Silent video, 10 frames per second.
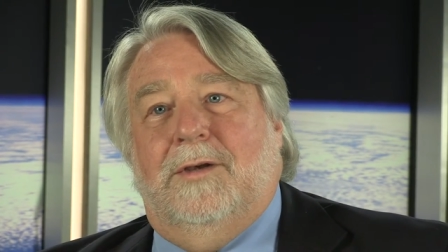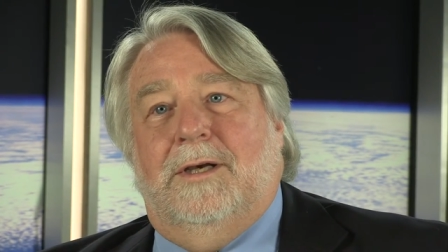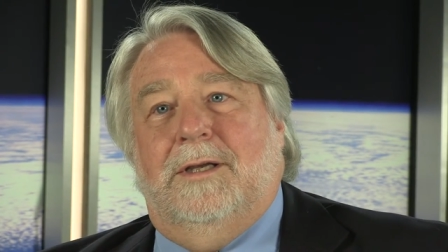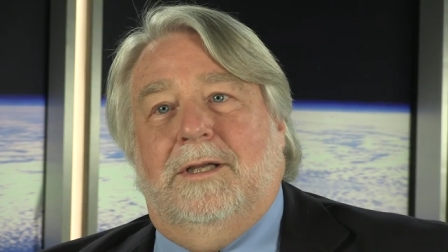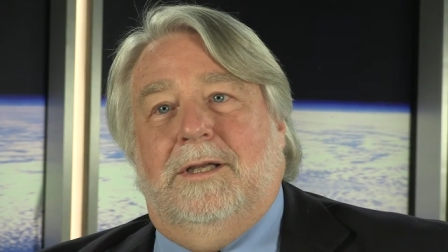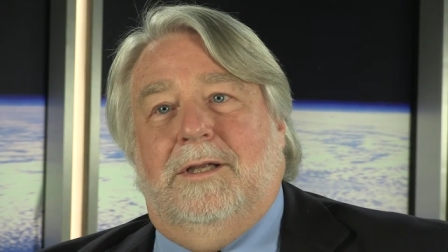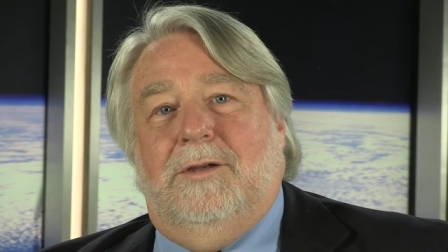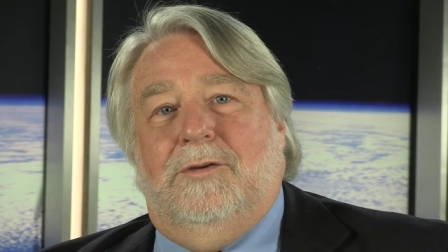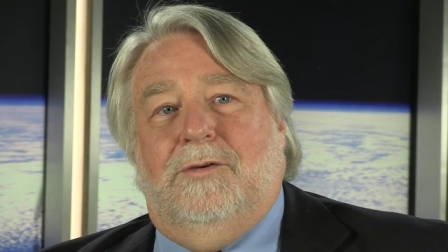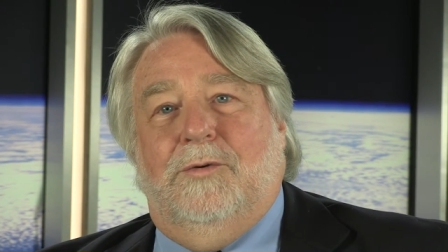Uh,
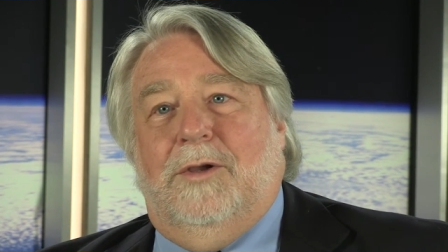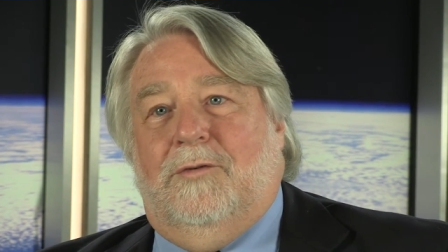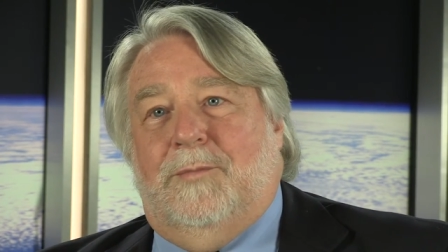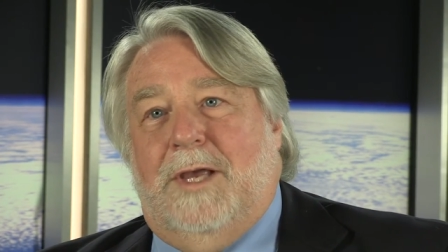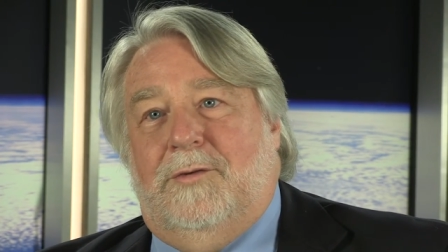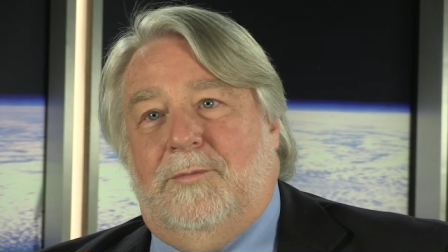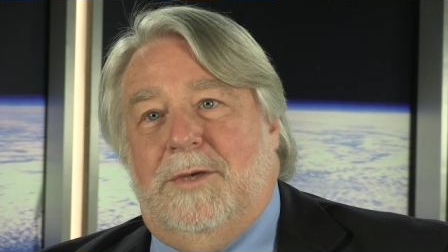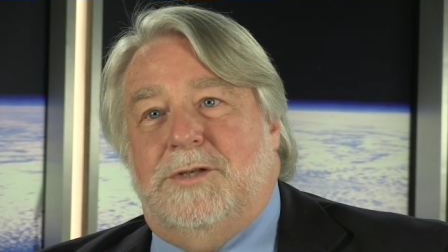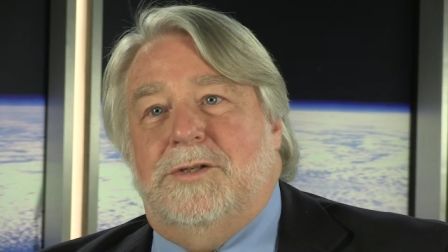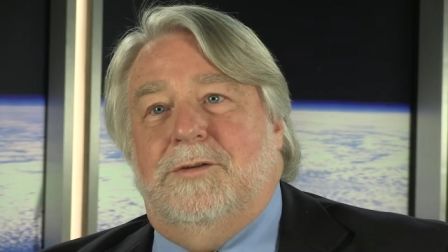doing space
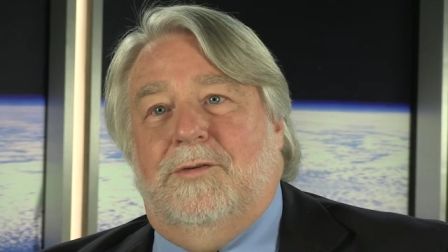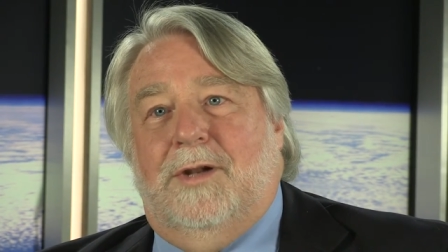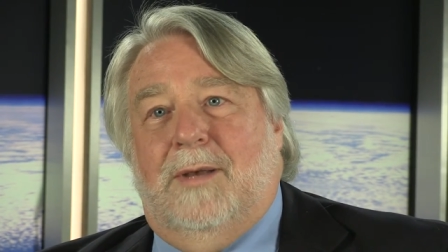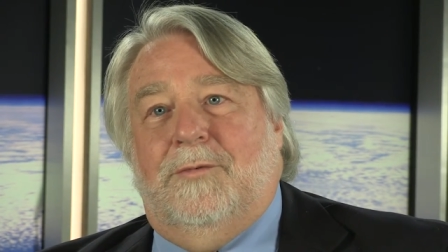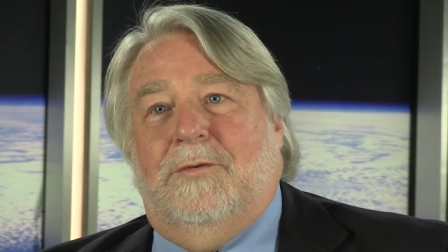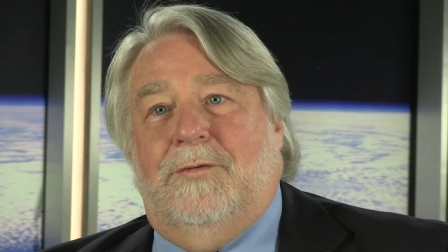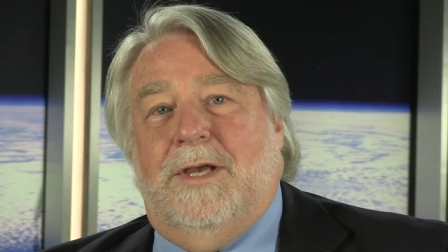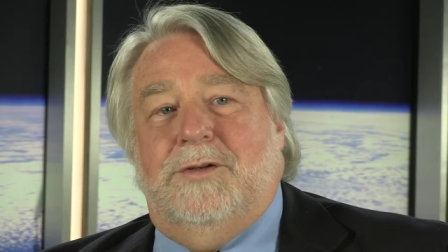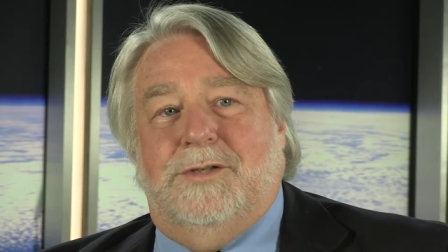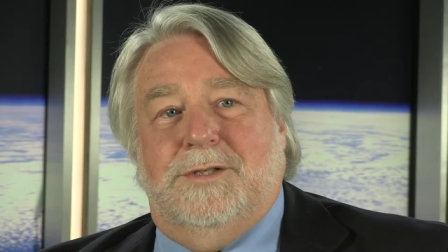missions and
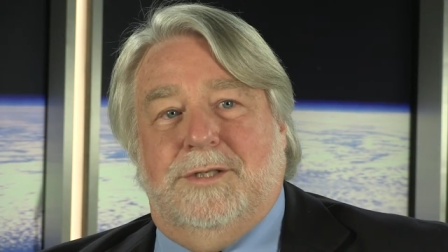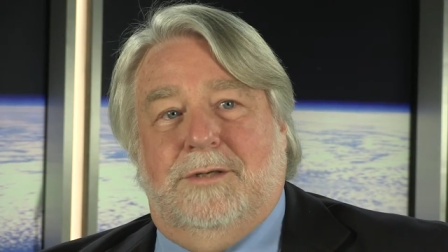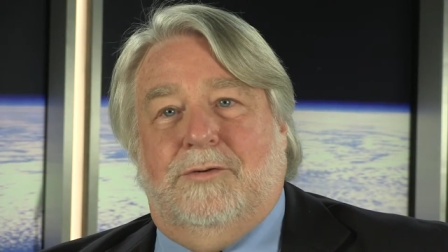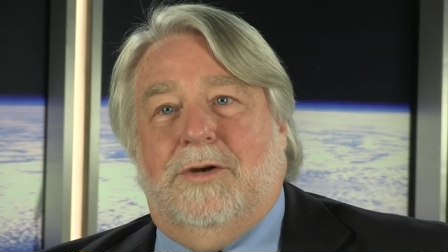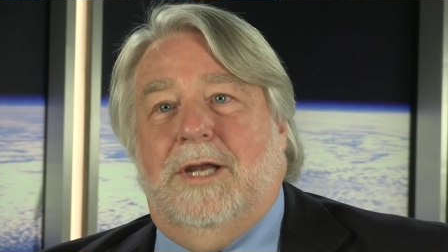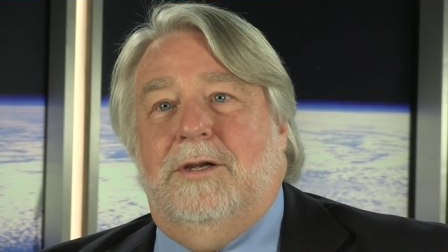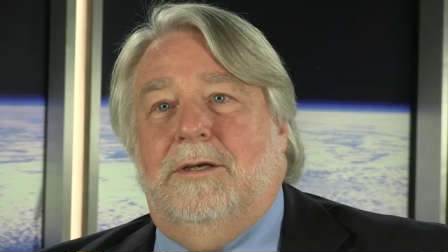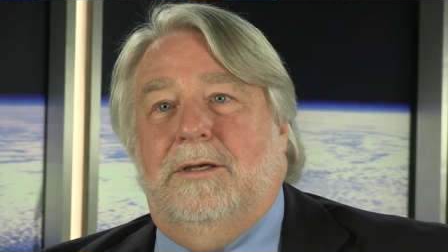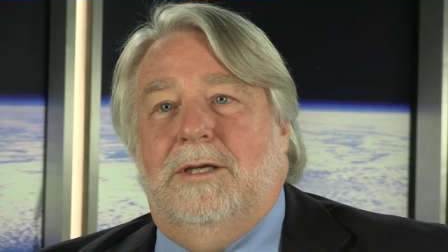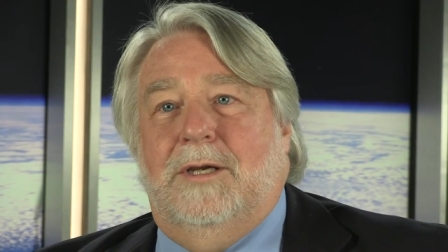observations and trying
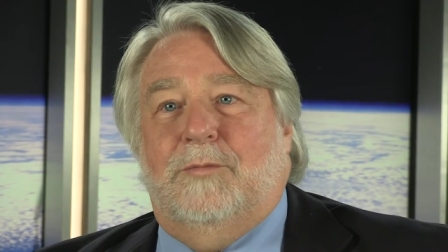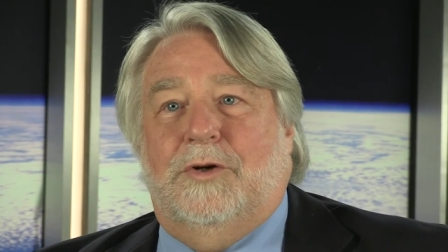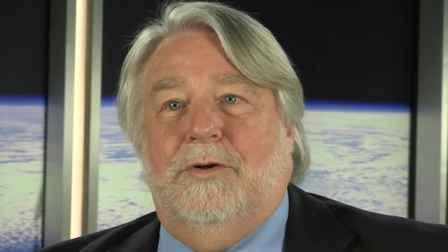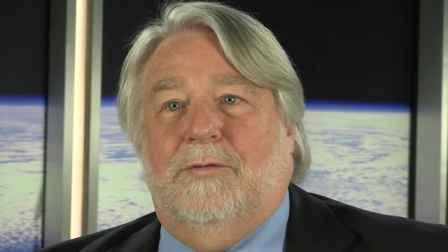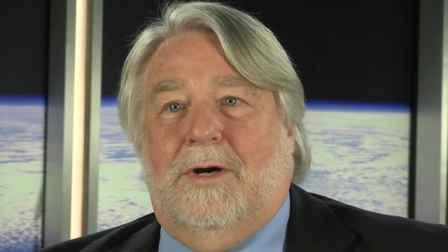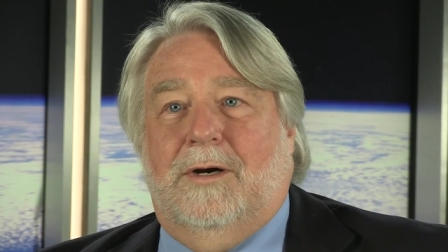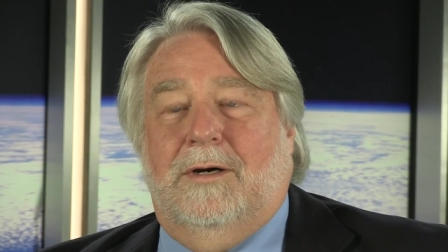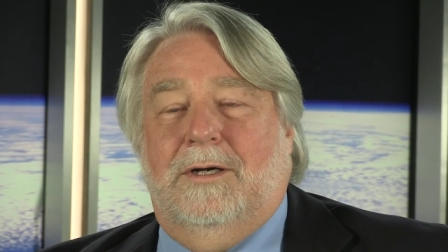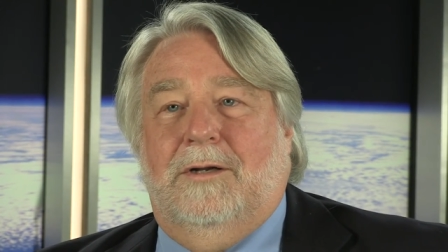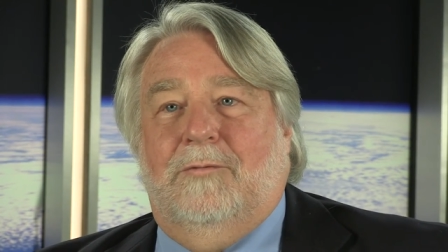to improve
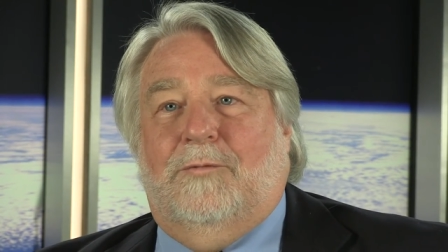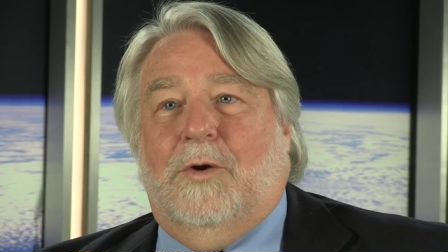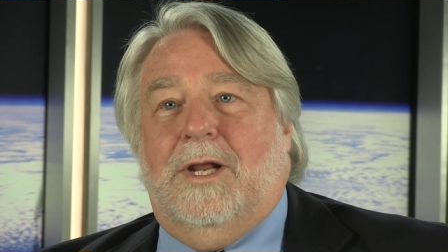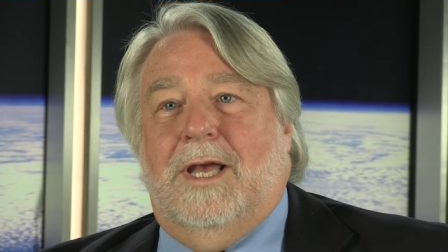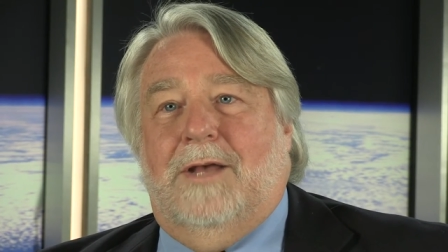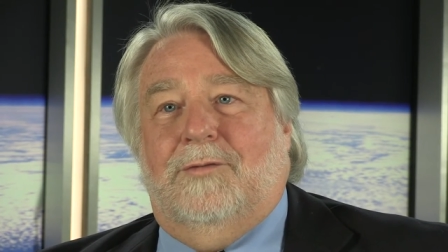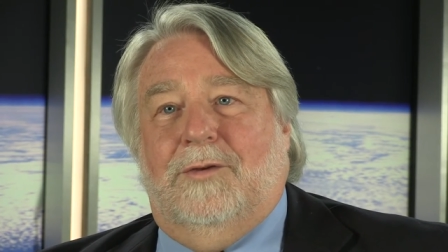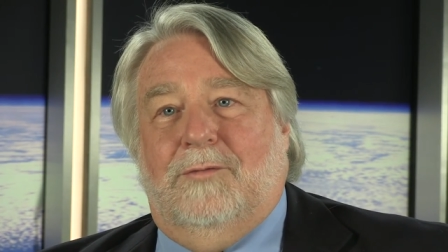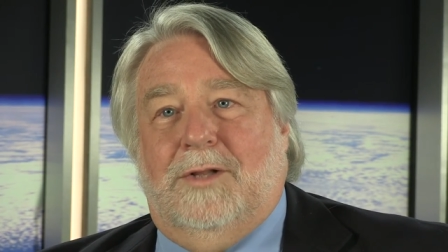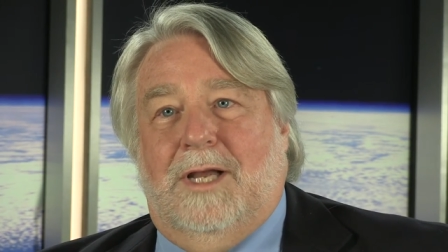our forecasts
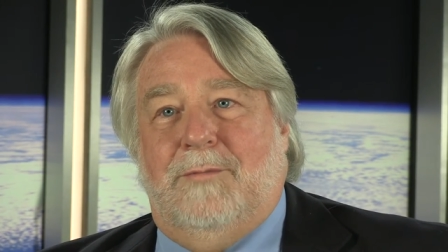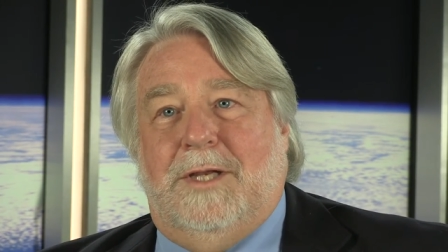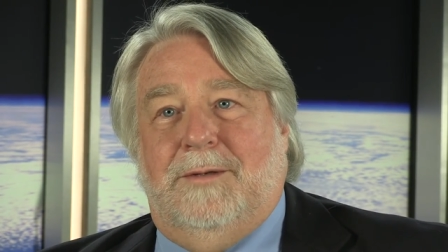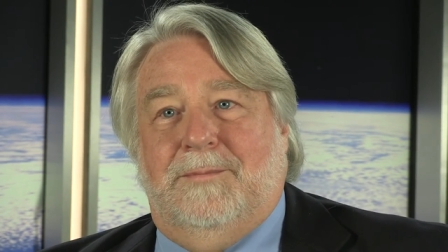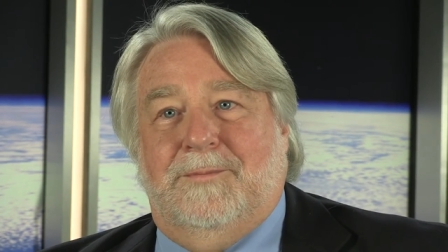of climate.